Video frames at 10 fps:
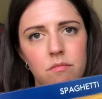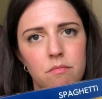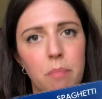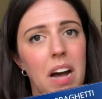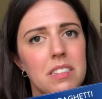
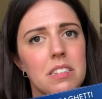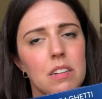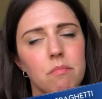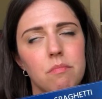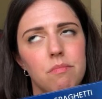pasta.
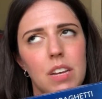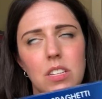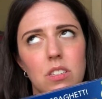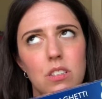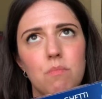
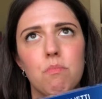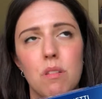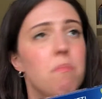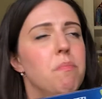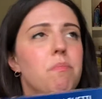It's
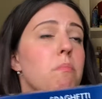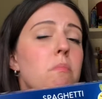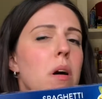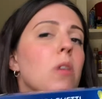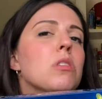the
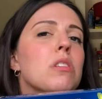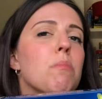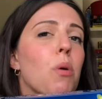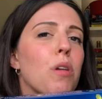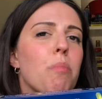most
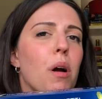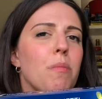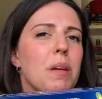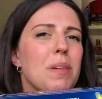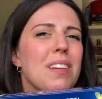important part,
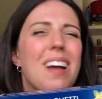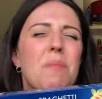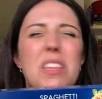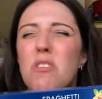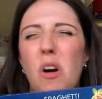maybe. I
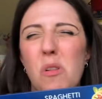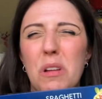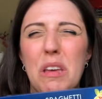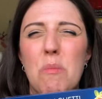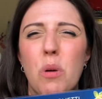mean, they're all
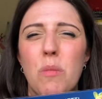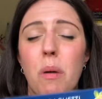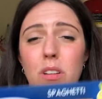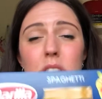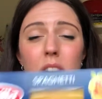really important
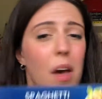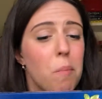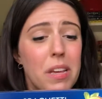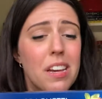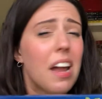parts,
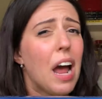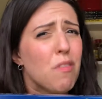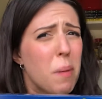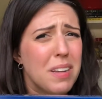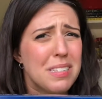but you gotta have the
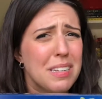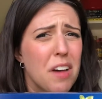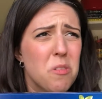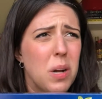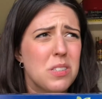pasta,
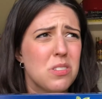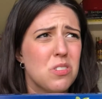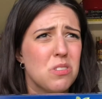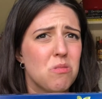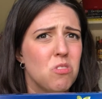otherwise it's
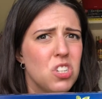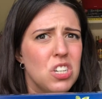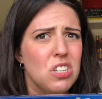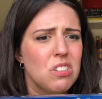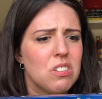just
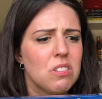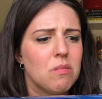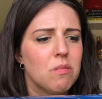cheese.